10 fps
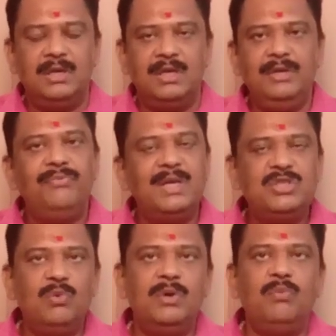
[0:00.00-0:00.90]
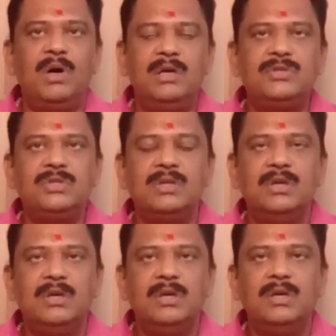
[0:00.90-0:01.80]
The first one was
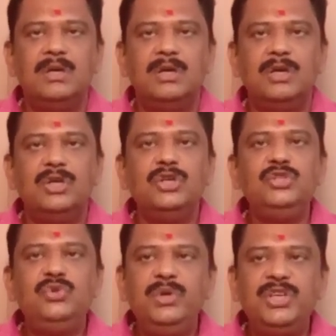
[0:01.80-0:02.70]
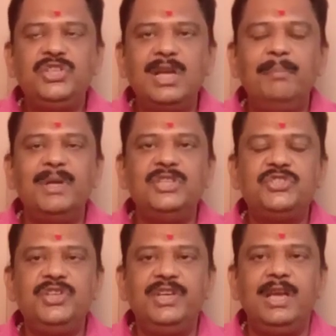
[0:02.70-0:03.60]
judicial
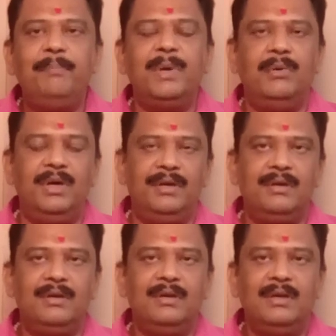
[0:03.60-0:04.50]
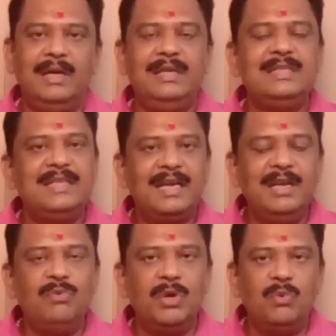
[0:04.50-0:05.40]
magisterial power, and the
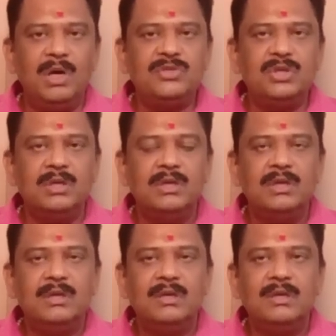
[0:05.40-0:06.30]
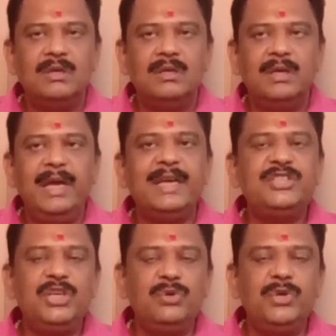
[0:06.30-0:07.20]
second one was
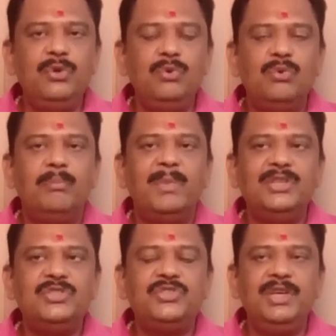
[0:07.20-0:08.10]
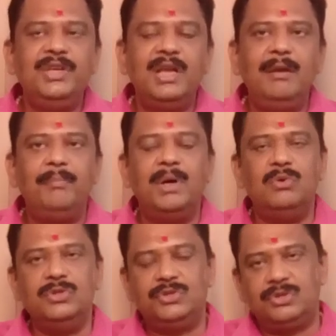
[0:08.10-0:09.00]
executive magisterial
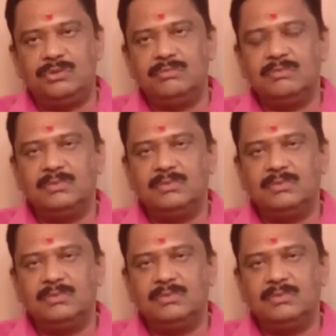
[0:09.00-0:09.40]
powers.